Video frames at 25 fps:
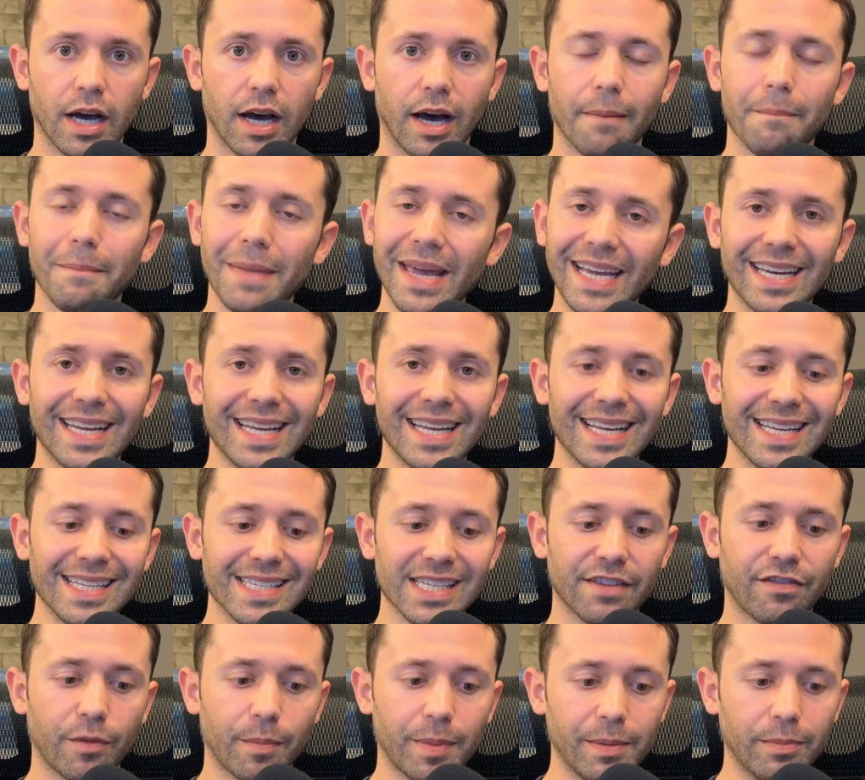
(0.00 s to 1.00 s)
Make it
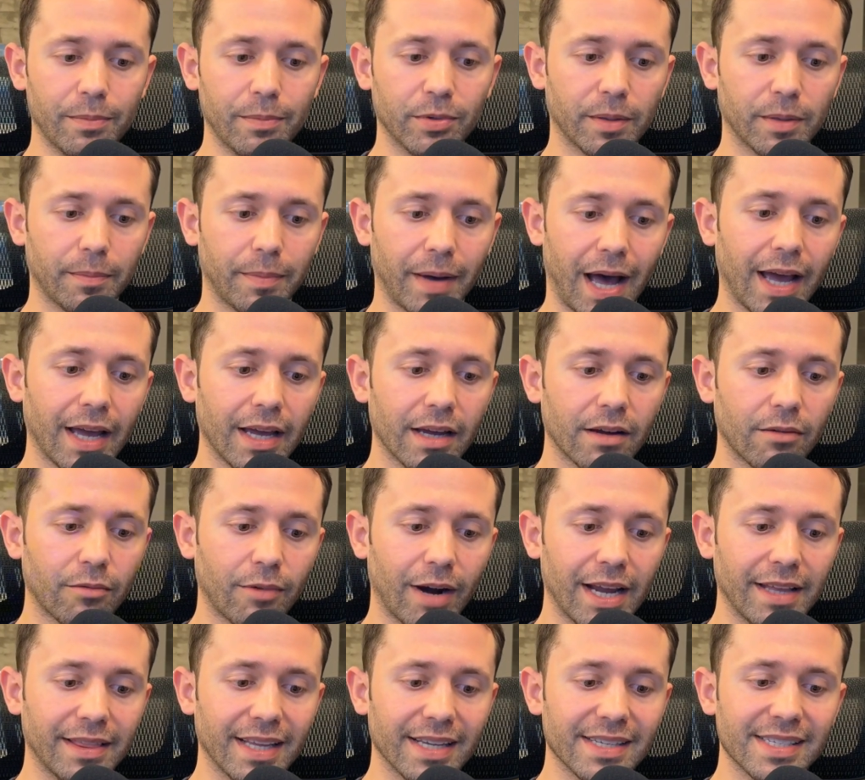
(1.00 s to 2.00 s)
easy for people to buy,
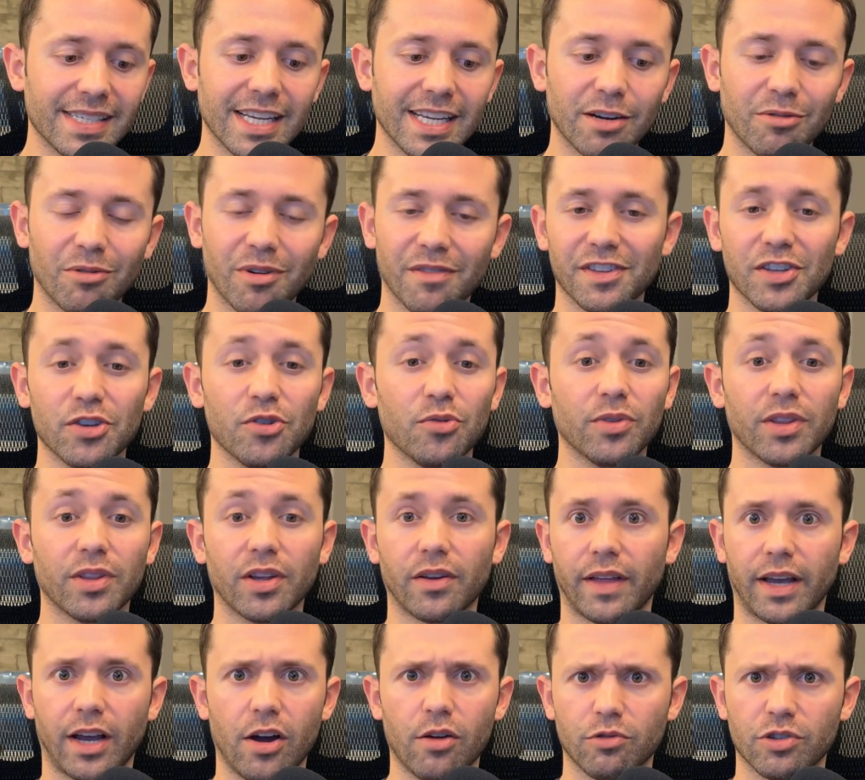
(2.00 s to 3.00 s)
right? They see a review, they're
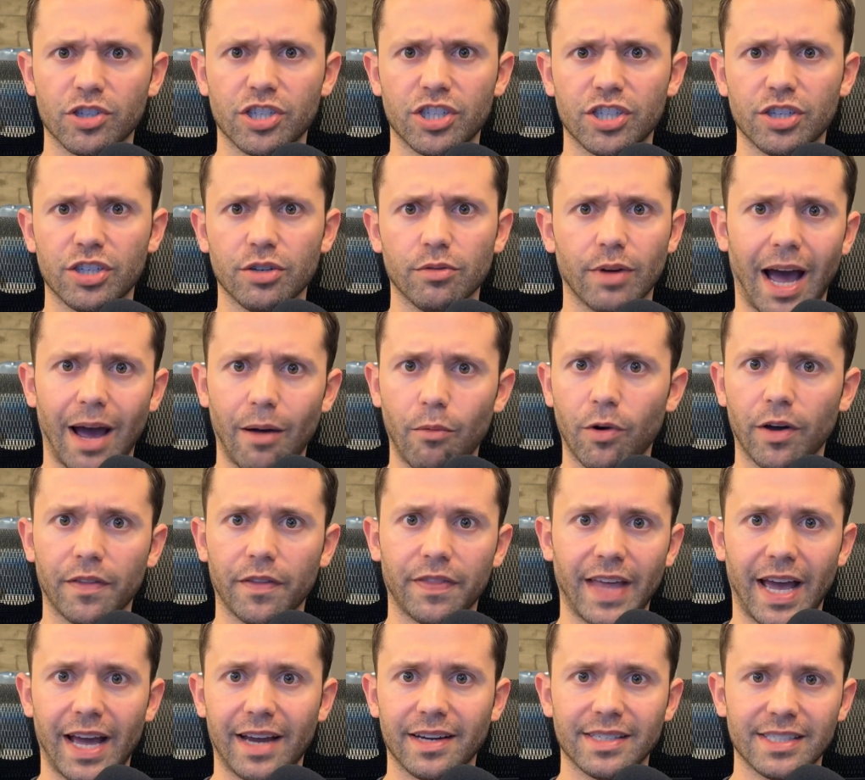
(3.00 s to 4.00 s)
like, oh shoot, I want
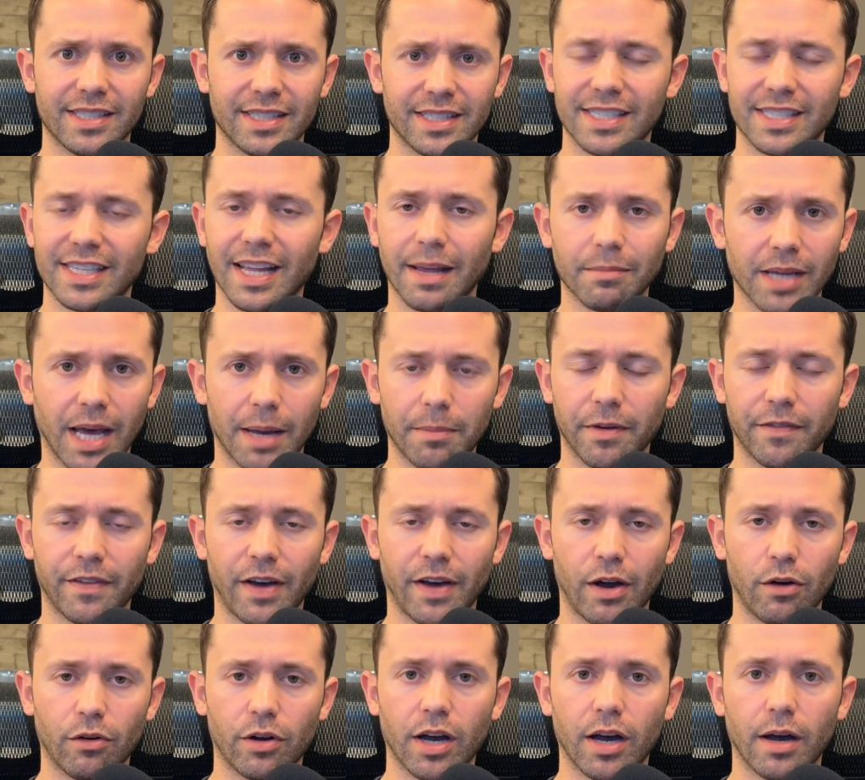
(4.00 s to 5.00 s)
that same type of
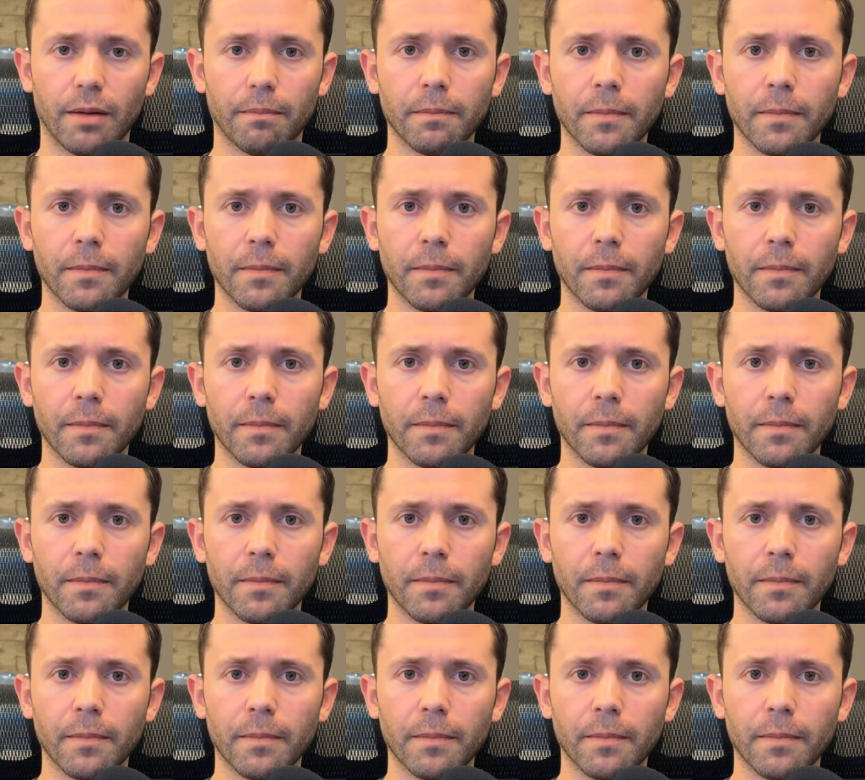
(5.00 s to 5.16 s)
outcome.